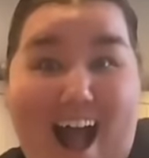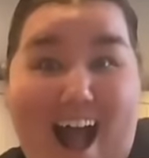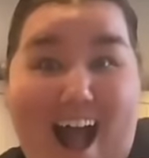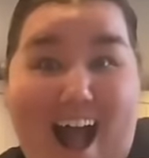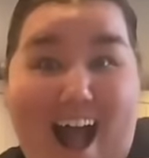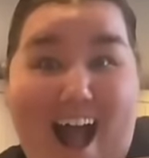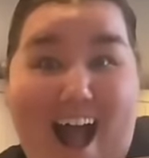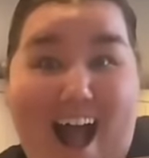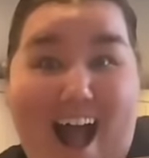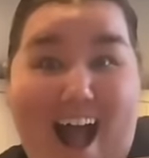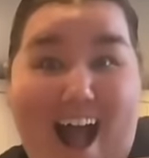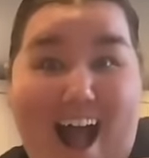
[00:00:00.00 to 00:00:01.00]

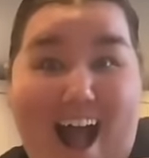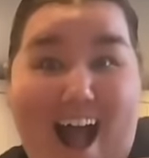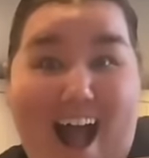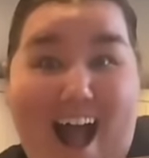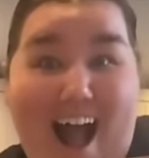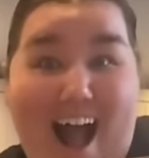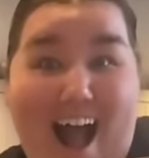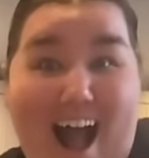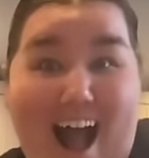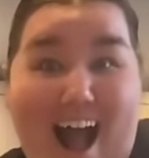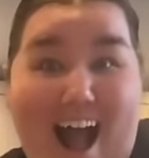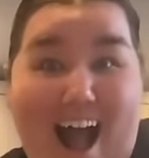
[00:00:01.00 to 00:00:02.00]

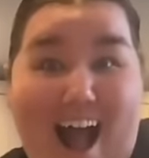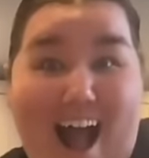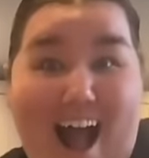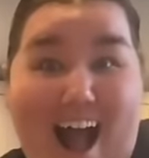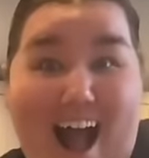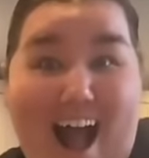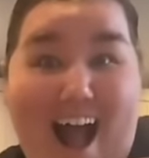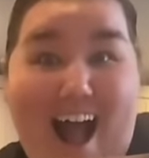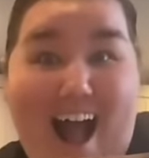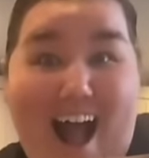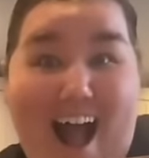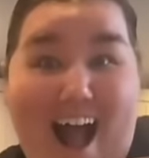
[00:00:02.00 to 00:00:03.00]

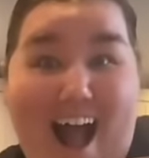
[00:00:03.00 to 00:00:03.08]
(silent)